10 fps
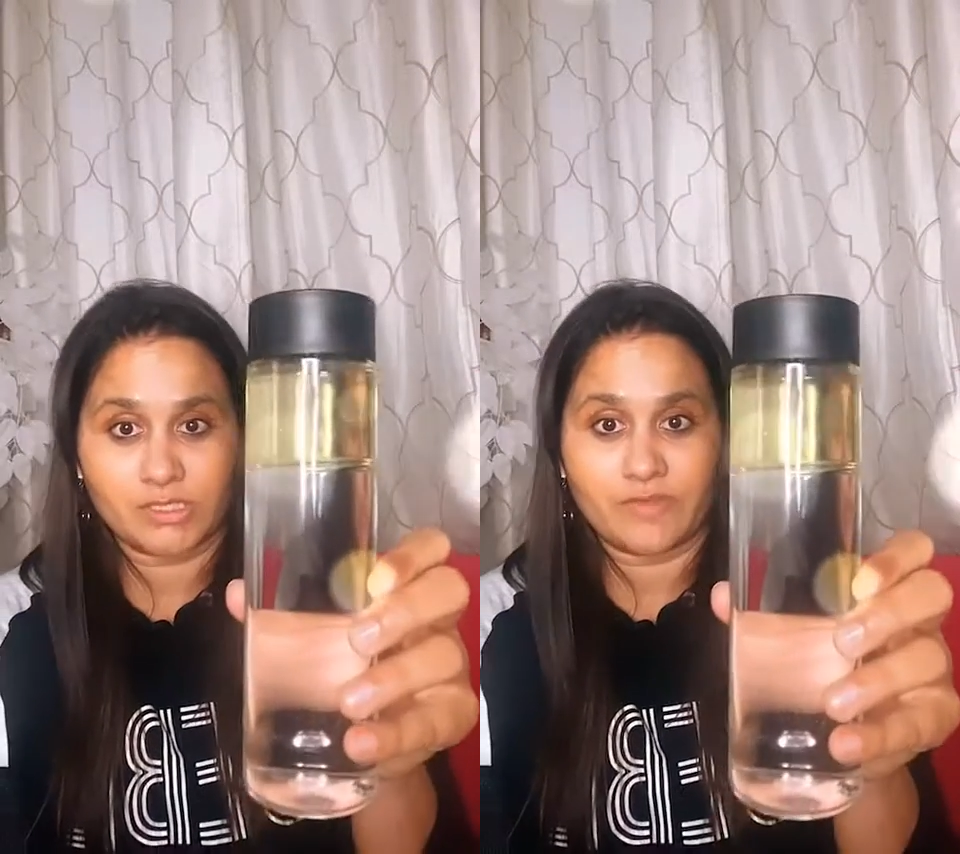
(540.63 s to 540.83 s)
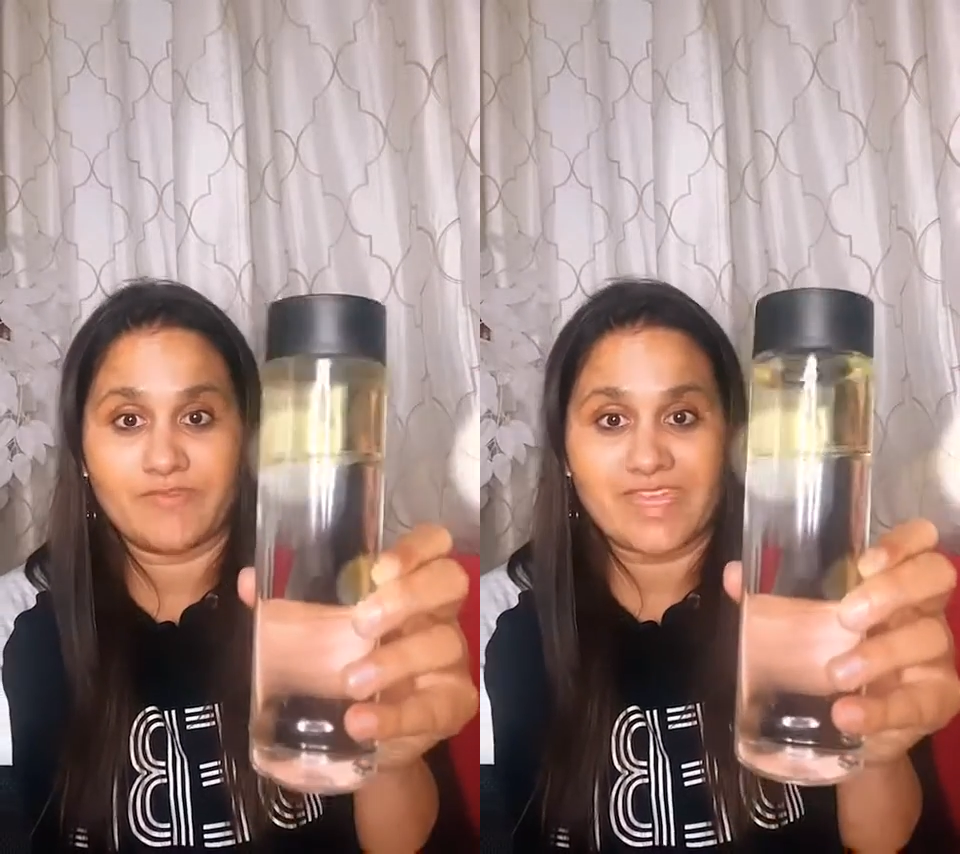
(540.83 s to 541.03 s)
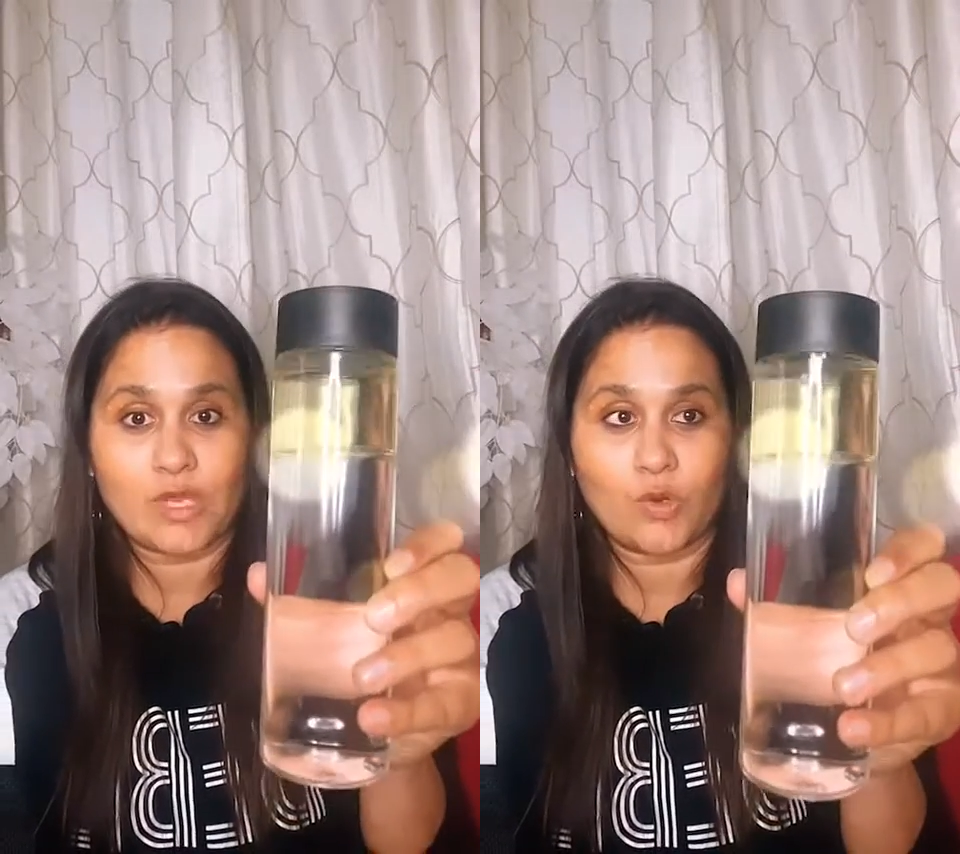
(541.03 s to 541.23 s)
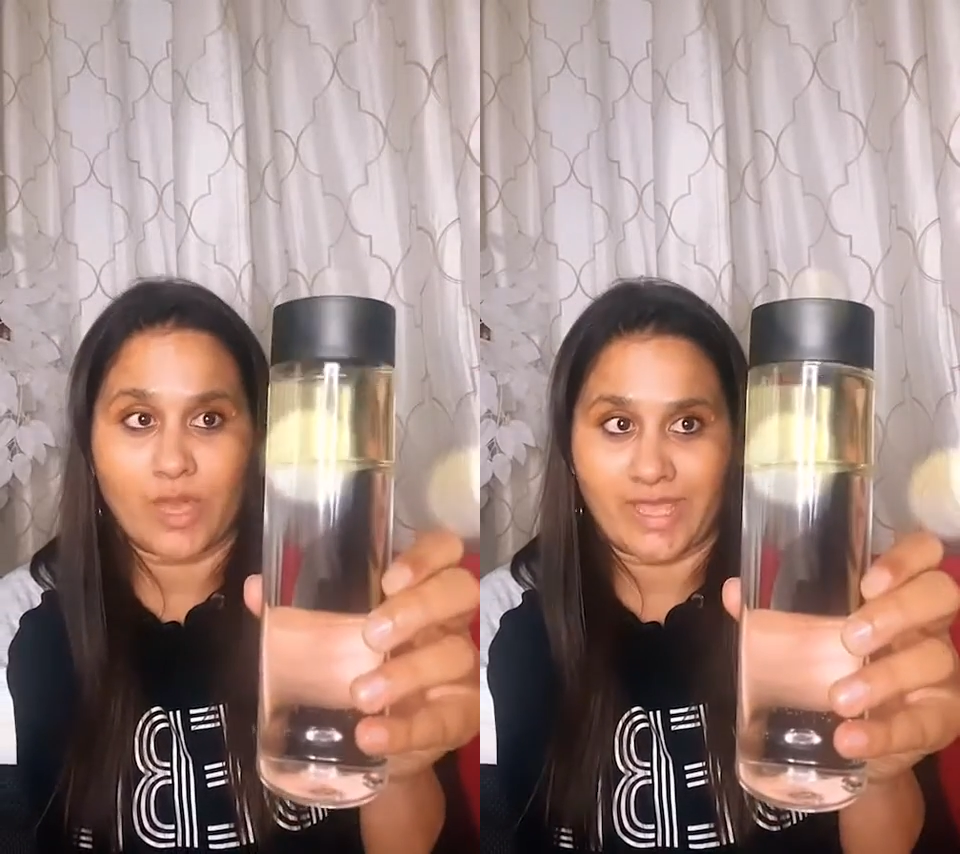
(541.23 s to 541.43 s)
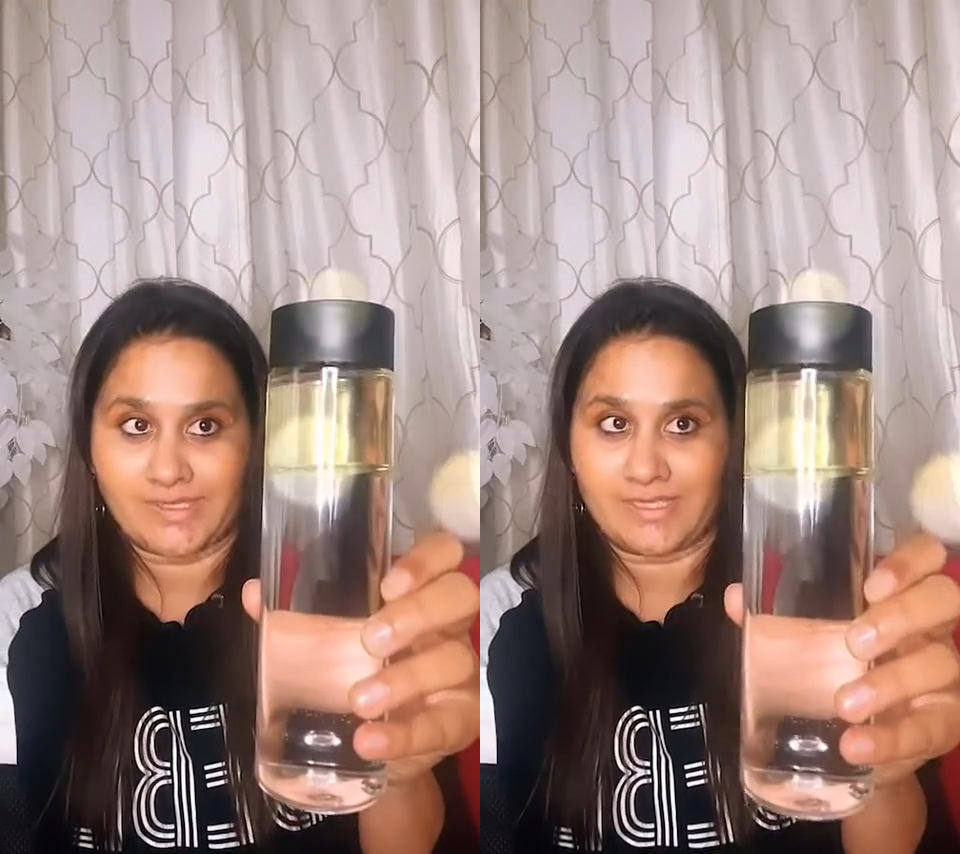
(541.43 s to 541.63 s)

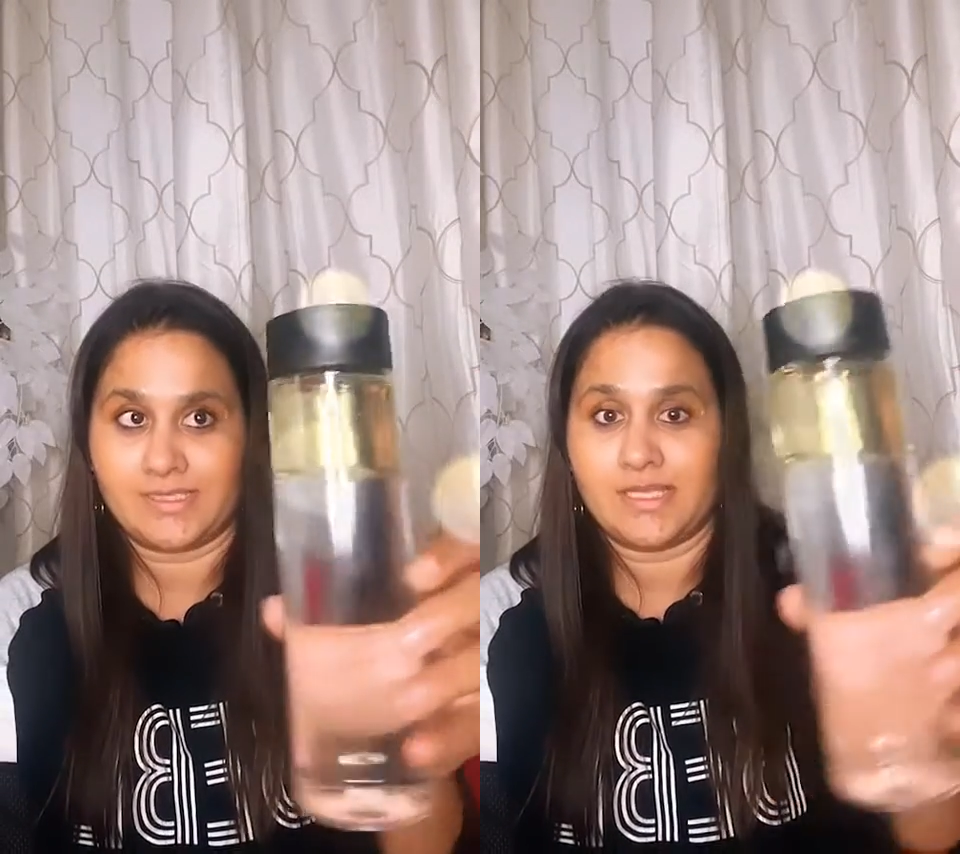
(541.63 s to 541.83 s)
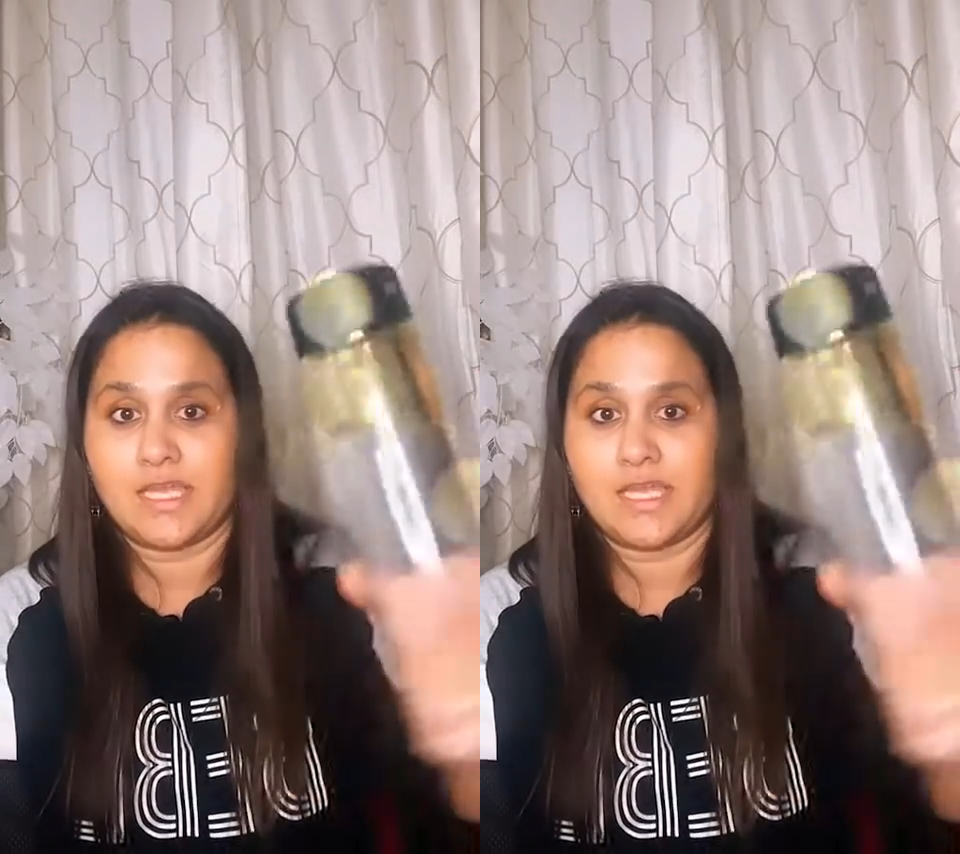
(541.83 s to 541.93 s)
VOSS.